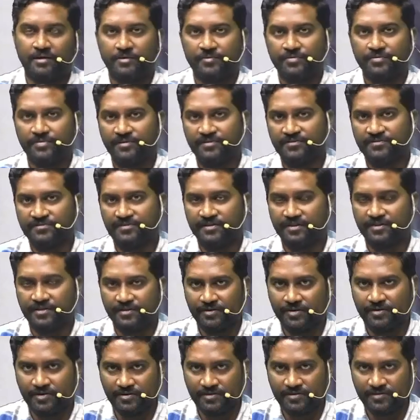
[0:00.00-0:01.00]
Now this
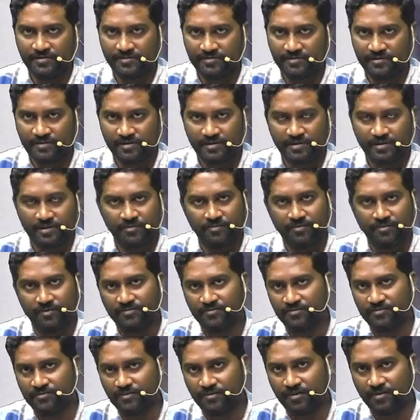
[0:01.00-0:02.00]
radiologist, he
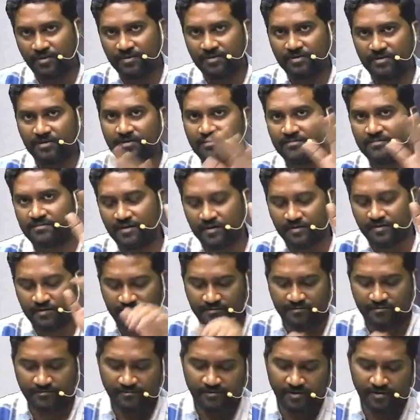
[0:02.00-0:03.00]
was not yet
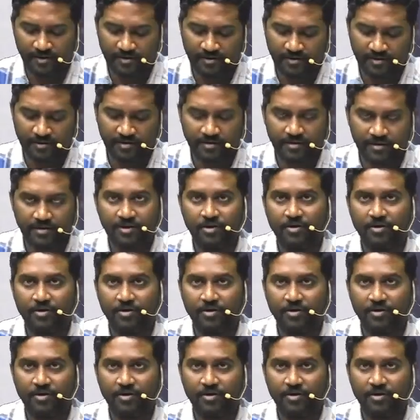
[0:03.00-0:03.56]
satisfied.